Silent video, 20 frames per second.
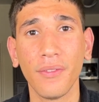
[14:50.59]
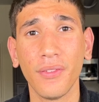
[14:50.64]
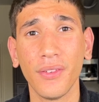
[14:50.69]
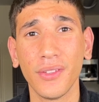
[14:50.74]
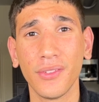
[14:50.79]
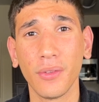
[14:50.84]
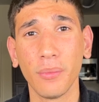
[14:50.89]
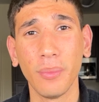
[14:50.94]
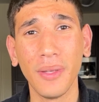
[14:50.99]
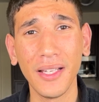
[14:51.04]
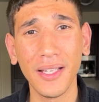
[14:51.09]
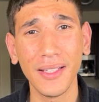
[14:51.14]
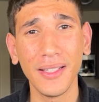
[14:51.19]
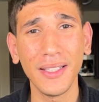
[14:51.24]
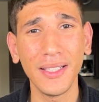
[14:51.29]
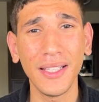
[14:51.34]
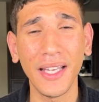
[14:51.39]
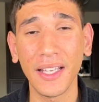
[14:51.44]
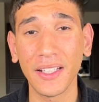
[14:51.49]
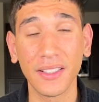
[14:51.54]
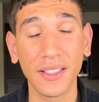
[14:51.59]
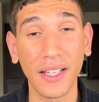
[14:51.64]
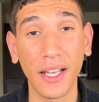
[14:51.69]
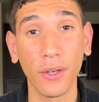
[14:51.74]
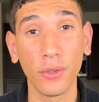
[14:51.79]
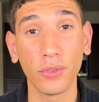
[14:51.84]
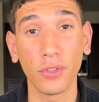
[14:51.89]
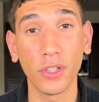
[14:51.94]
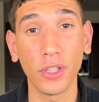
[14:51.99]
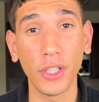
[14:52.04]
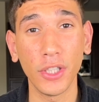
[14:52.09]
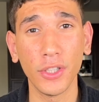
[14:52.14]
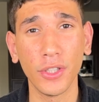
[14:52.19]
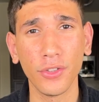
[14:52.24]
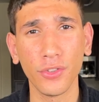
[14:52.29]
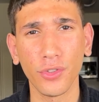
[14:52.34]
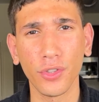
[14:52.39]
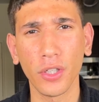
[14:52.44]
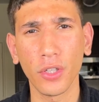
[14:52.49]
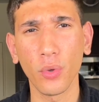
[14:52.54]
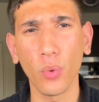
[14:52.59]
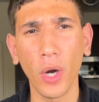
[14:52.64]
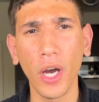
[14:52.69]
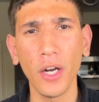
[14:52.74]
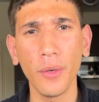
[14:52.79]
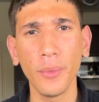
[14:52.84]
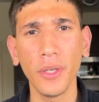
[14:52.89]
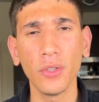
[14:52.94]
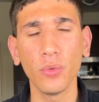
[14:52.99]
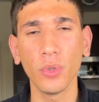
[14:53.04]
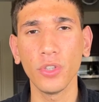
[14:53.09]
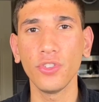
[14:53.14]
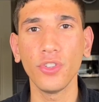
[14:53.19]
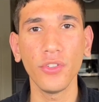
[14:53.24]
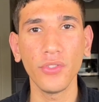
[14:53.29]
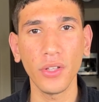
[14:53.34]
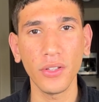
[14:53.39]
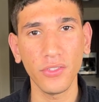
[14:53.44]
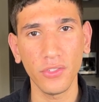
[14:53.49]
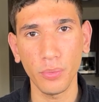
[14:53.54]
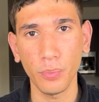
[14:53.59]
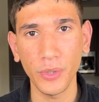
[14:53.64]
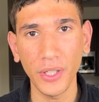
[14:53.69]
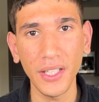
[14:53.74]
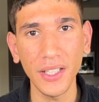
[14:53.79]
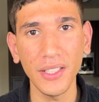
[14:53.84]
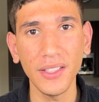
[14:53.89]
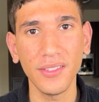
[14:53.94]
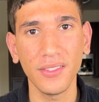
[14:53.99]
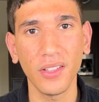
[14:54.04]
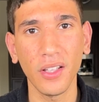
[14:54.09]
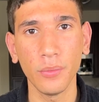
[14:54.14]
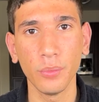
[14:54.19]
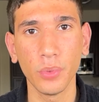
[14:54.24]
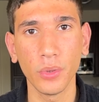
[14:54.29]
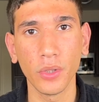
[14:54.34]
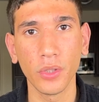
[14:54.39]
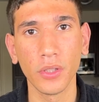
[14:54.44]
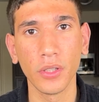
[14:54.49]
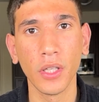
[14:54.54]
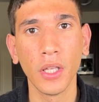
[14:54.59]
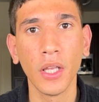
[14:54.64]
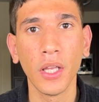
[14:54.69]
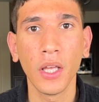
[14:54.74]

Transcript: visibility and cloud clearance requirement, which is it's pretty simple.